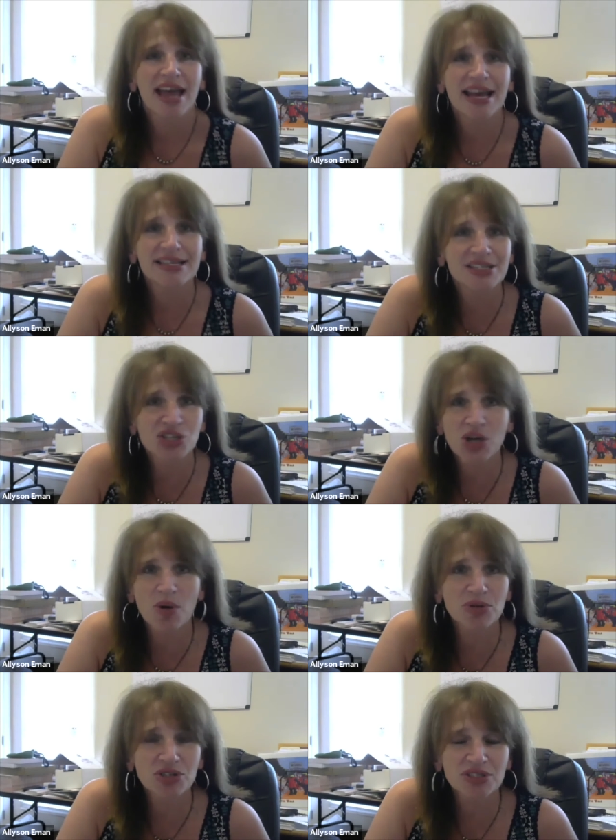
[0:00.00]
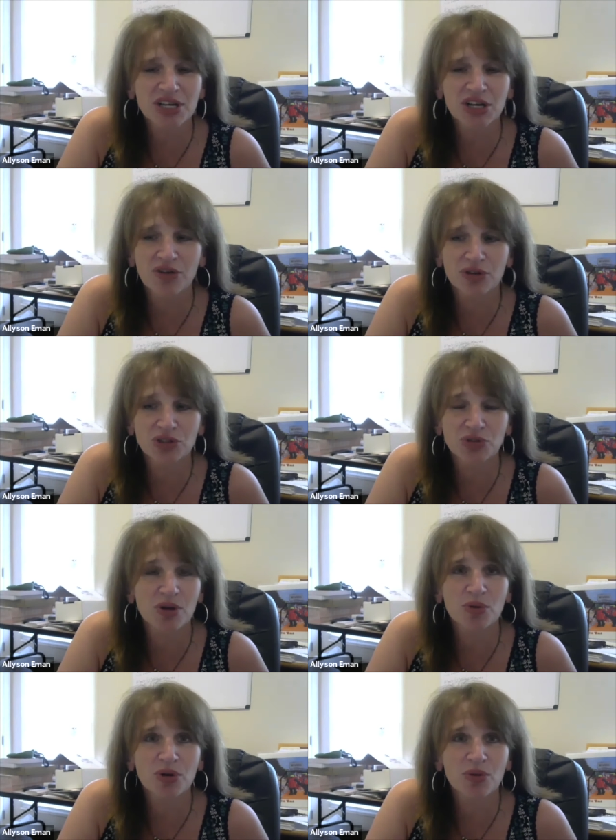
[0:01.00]
and said, you know what, we're just going to go
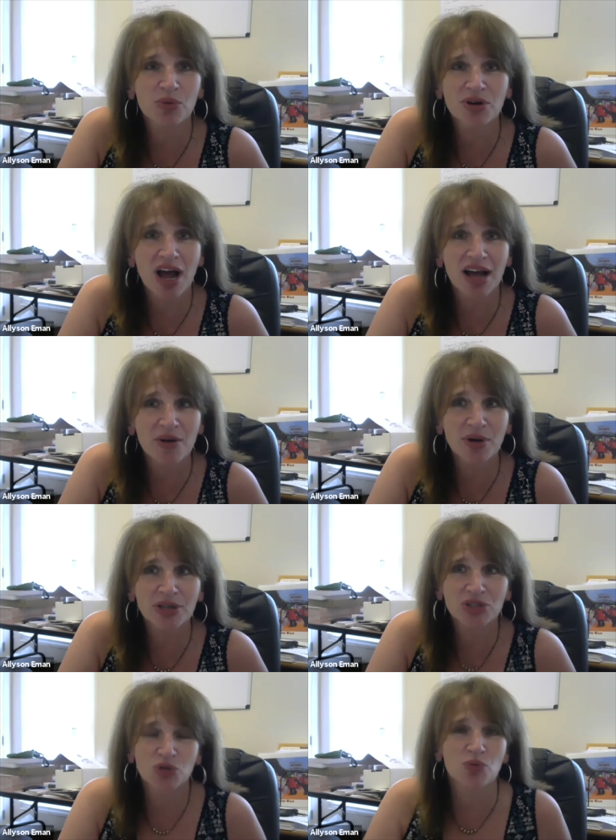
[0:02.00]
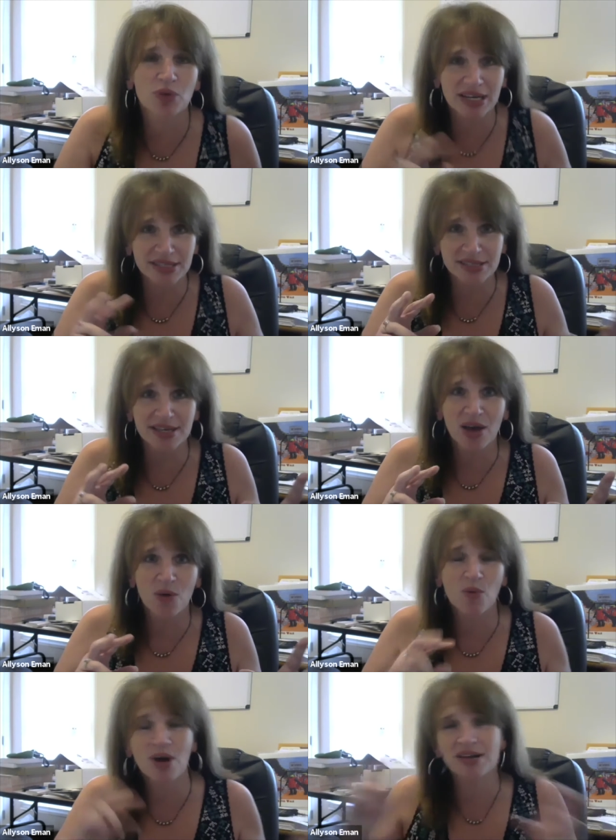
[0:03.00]
virtual. We're not going to risk
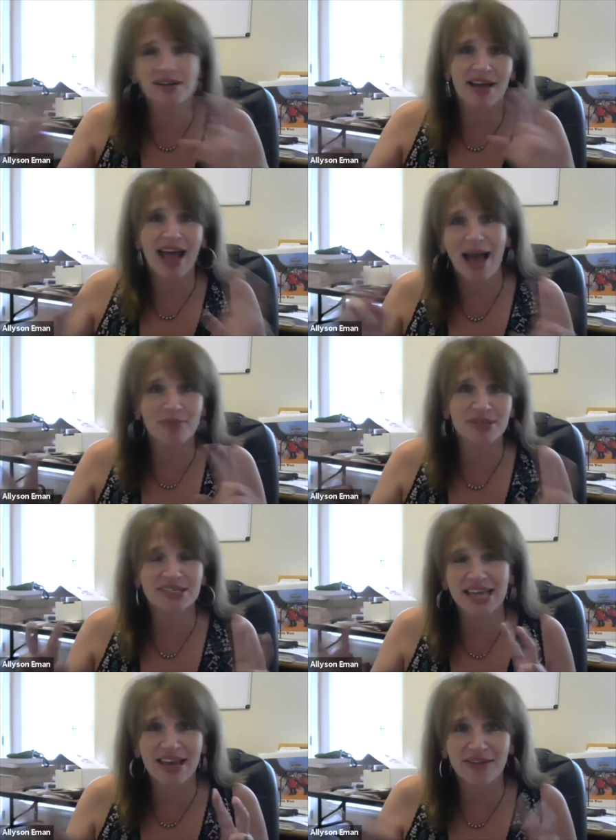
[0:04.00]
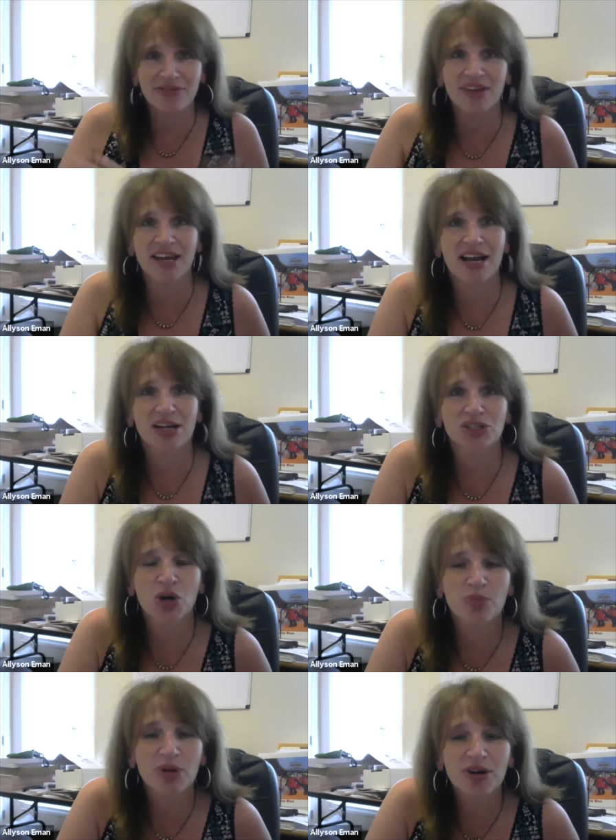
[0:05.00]
what happens if in
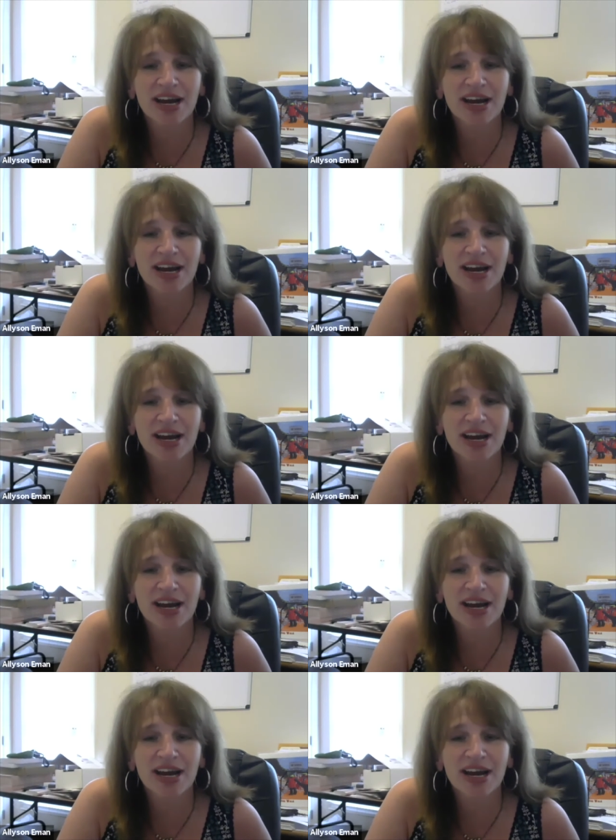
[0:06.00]
October.